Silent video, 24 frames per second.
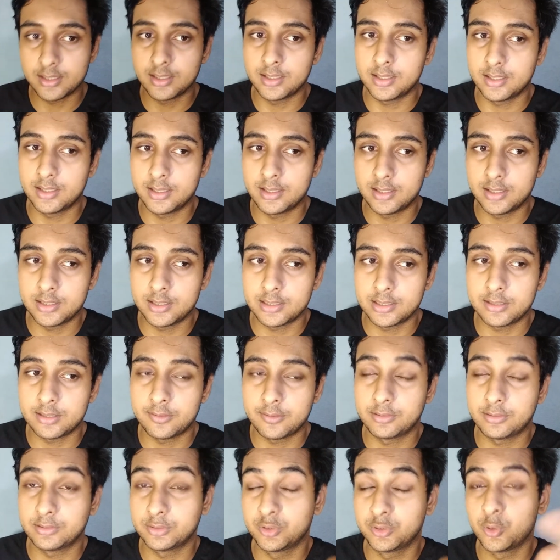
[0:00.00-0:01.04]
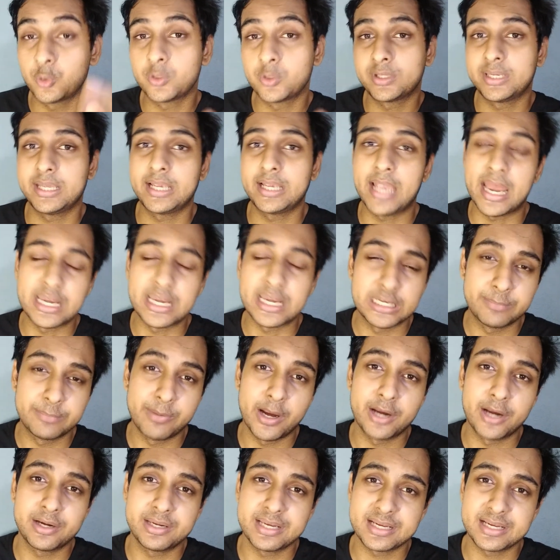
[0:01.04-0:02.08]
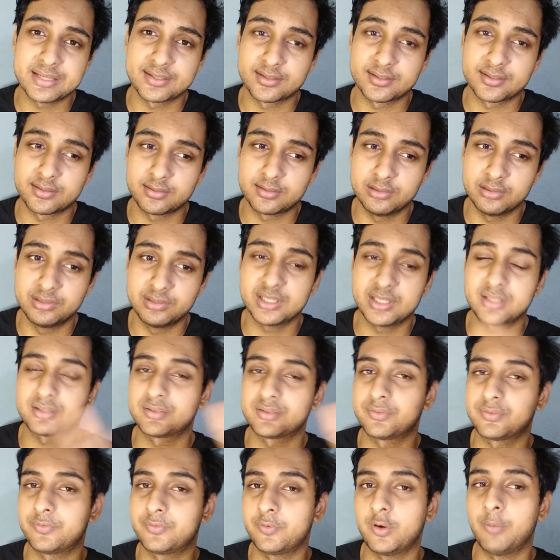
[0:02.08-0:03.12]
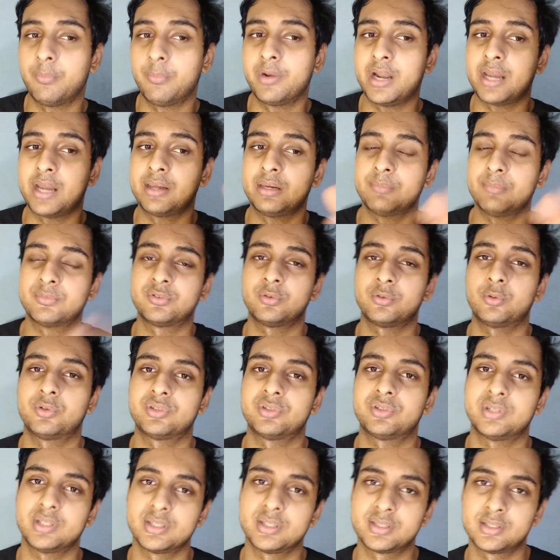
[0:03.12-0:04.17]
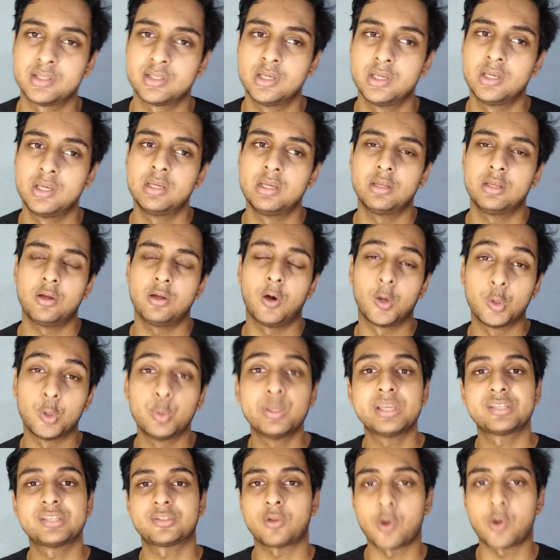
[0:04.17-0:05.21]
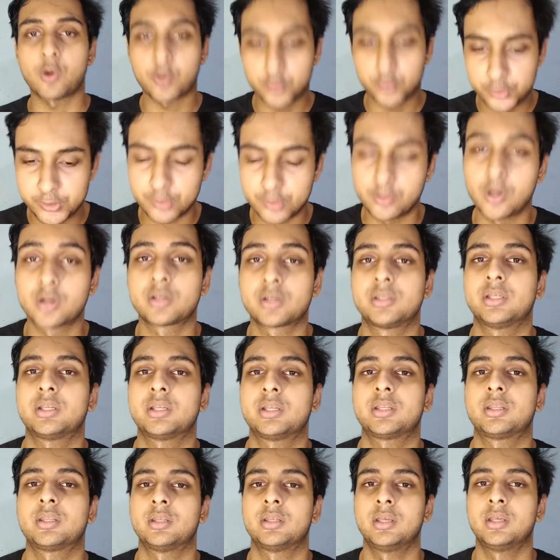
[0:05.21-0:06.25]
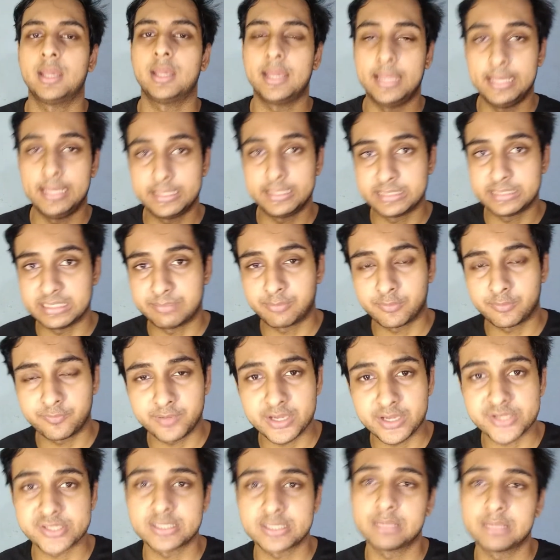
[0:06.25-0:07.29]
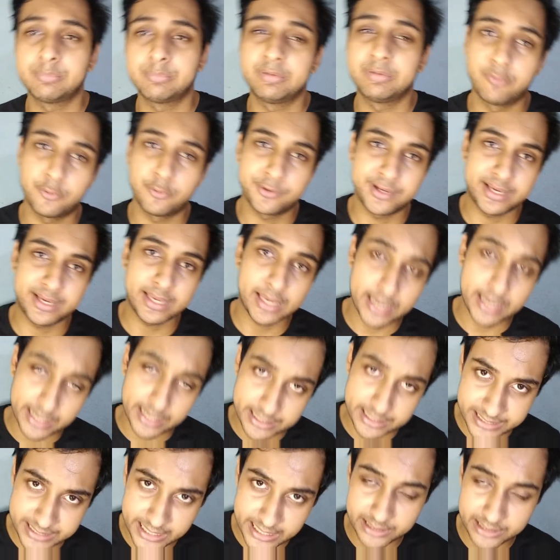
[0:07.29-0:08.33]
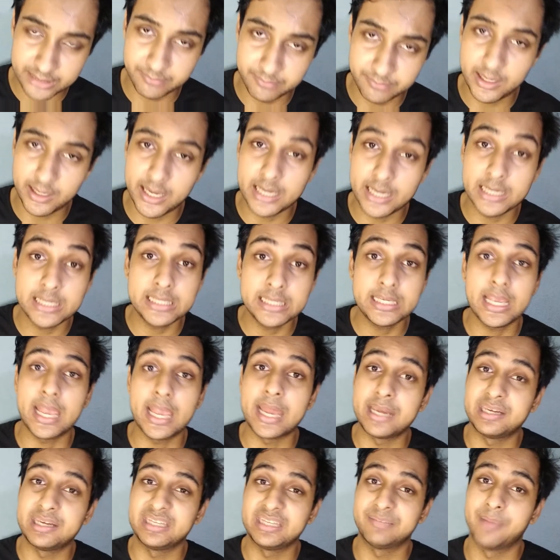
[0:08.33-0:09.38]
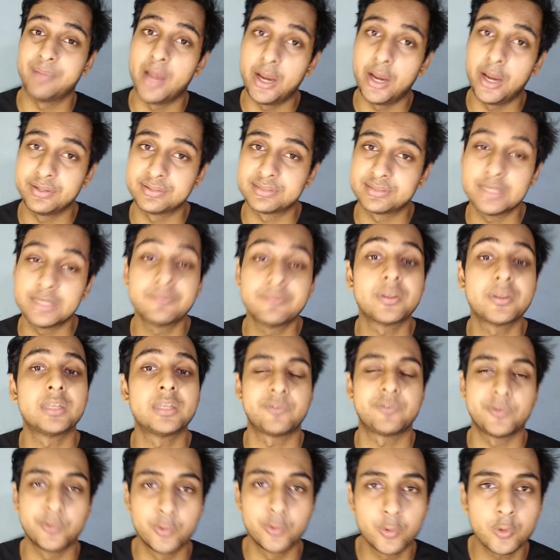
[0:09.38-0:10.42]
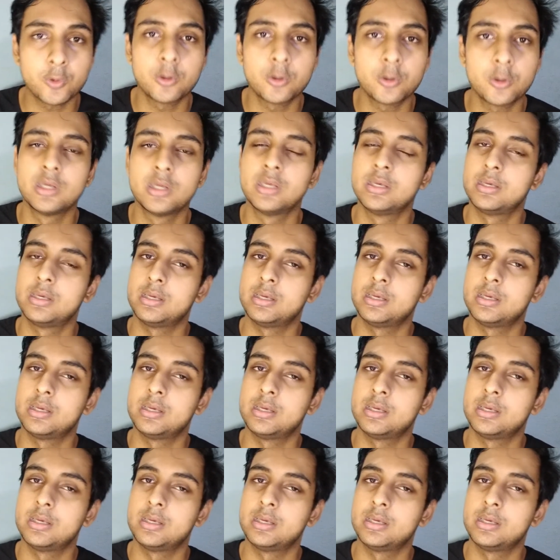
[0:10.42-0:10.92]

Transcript: don't take antibiotics just from random sources. Always talk to your doctor, healthcare professional, before taking any antibiotics. Even if you know,